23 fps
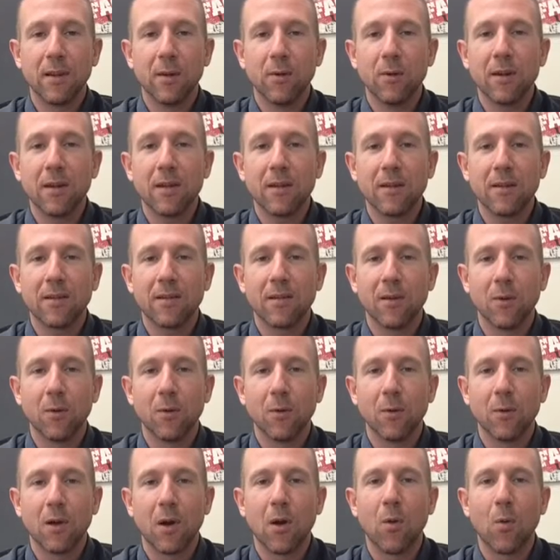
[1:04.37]
unit,
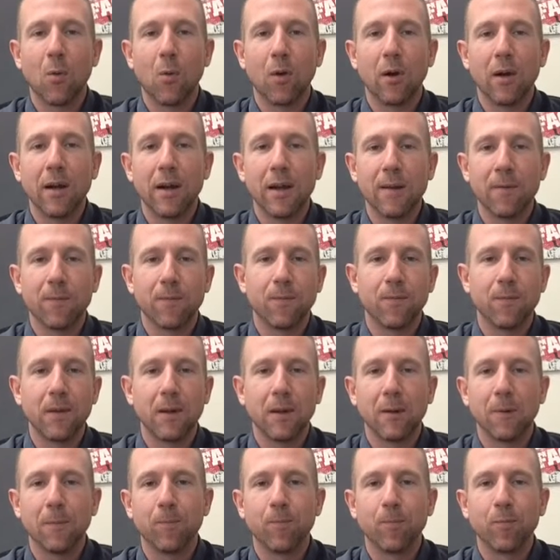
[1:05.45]
so don't worry if
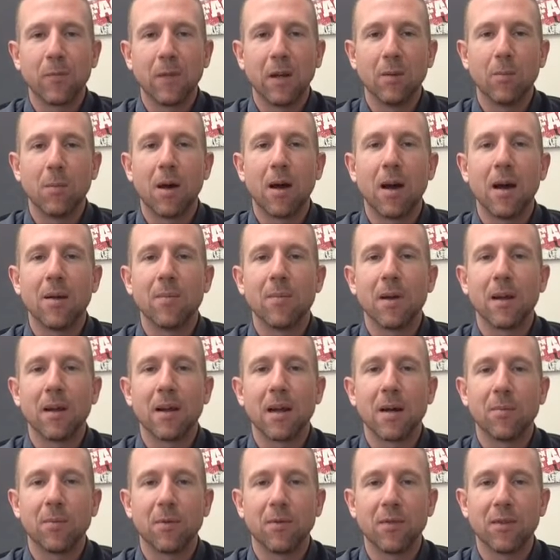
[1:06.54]
you're behind by a
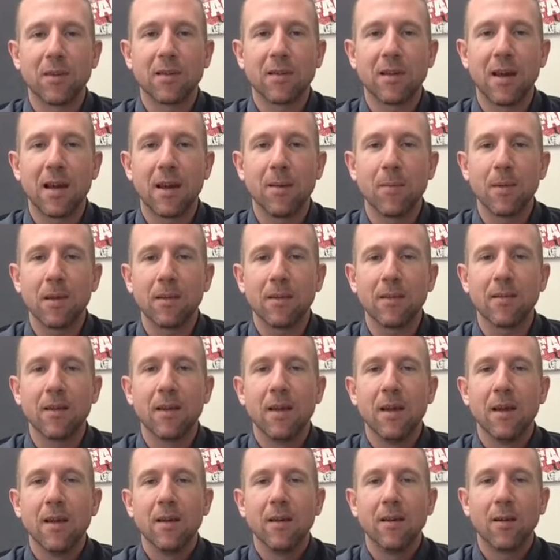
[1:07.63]
couple of assignments.
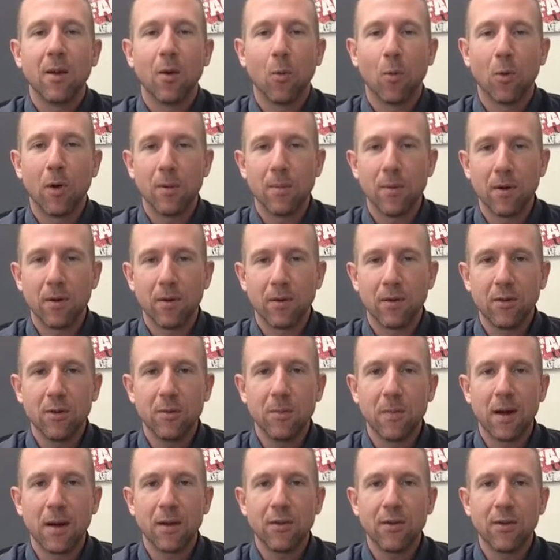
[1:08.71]
Don't worry about it too
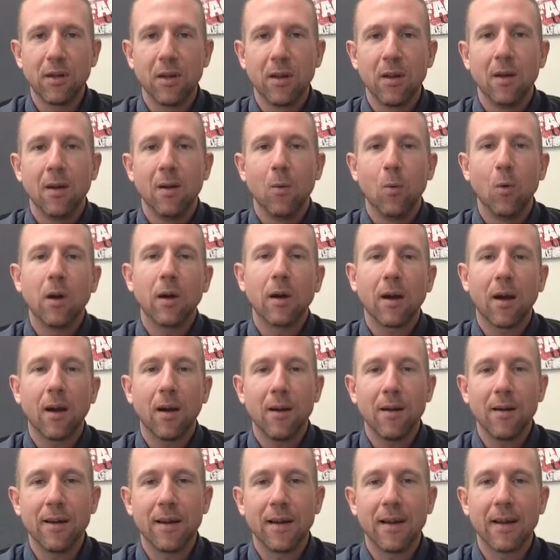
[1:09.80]
much. Work
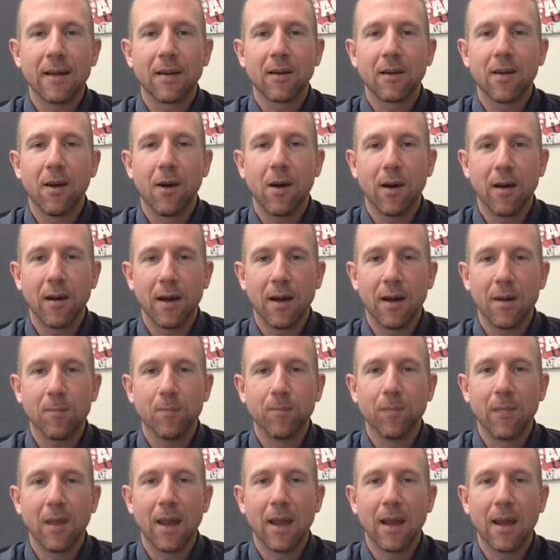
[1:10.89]
hard to get caught
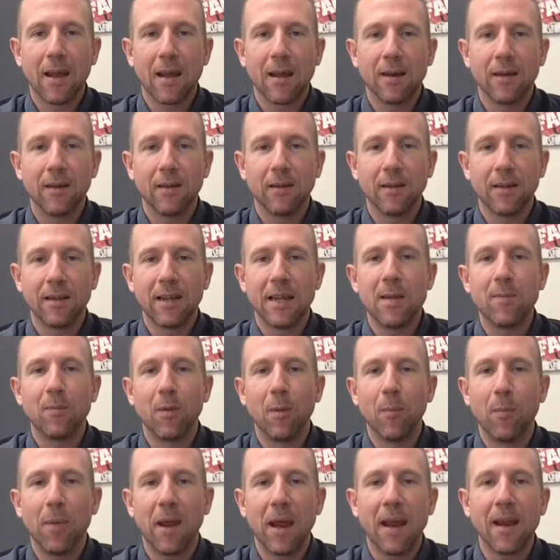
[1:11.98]
up and to keep
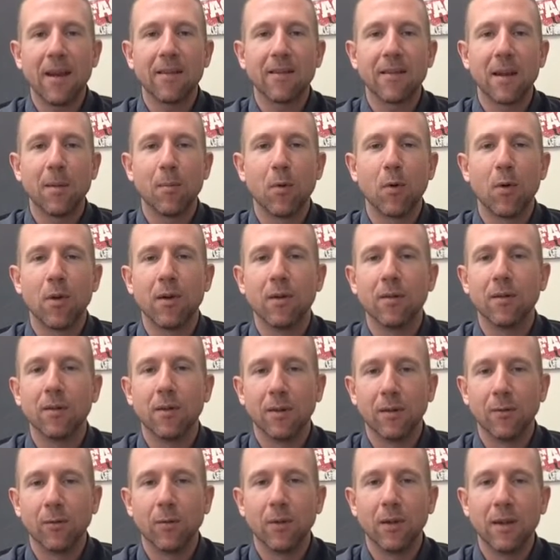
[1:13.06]
the pace that I'm going
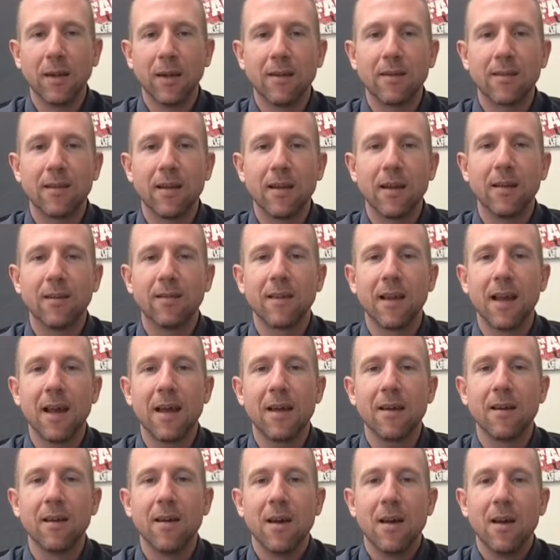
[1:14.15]
to release things
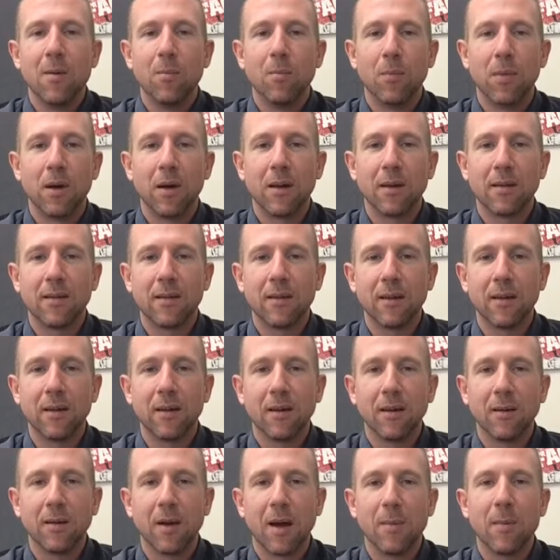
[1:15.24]
at, but
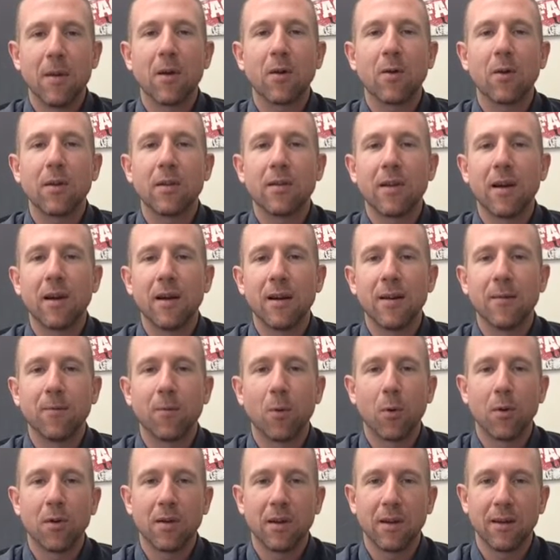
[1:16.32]
I'm not going to start
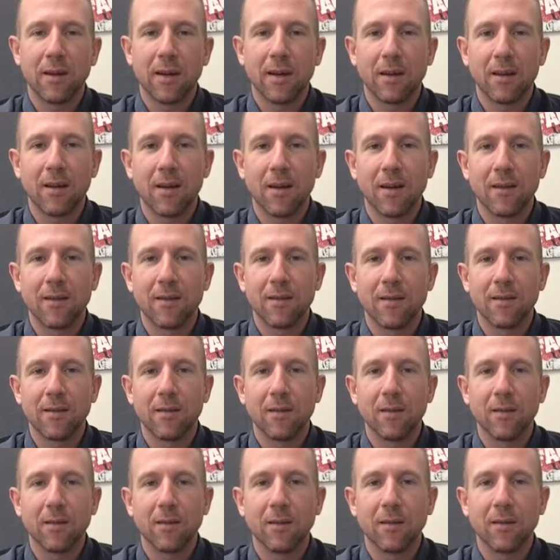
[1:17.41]
enforcing deadlines
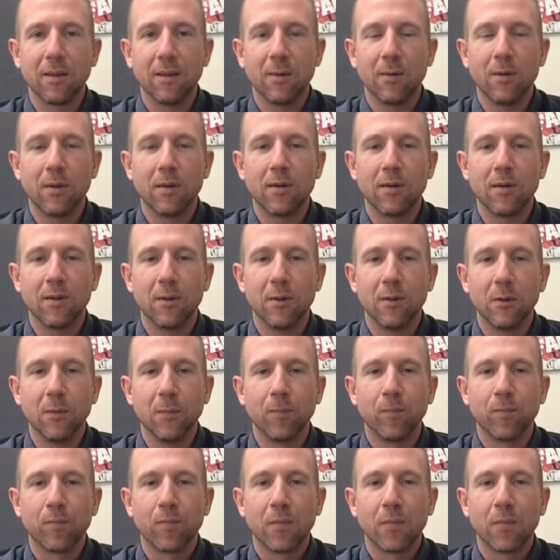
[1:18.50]
until Unit 2.